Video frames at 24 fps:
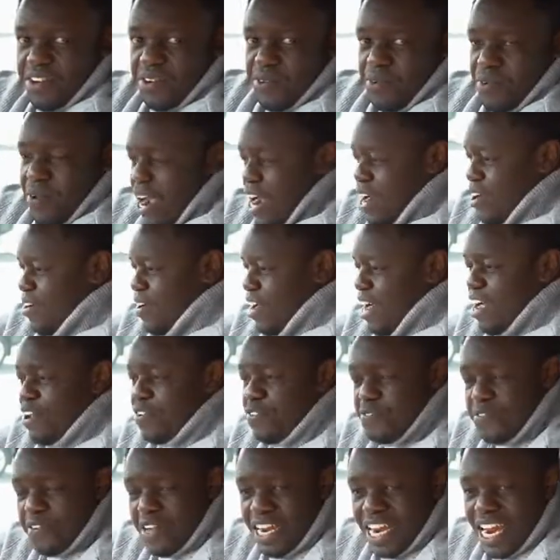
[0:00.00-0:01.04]
wow, I
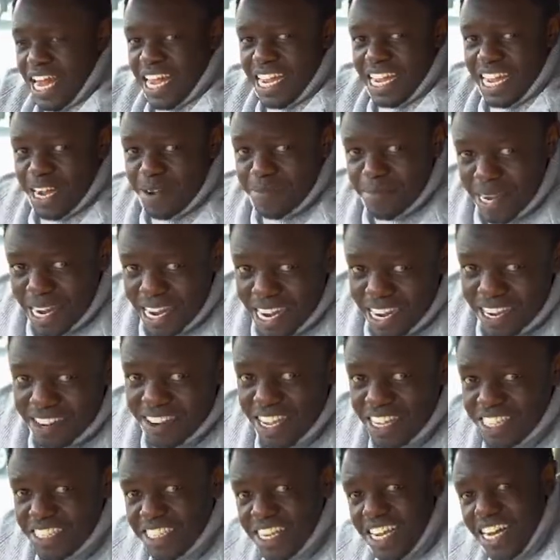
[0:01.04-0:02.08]
feel like I'm a
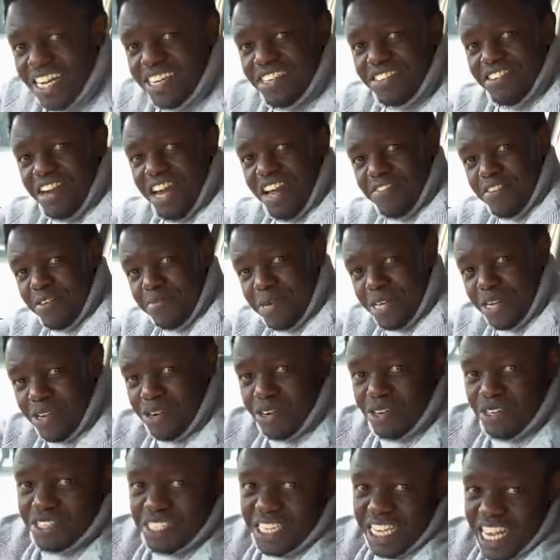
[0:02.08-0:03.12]
race car driver
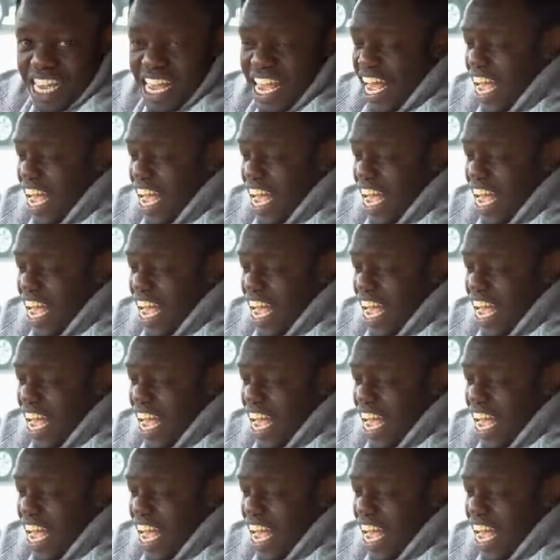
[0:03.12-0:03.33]
because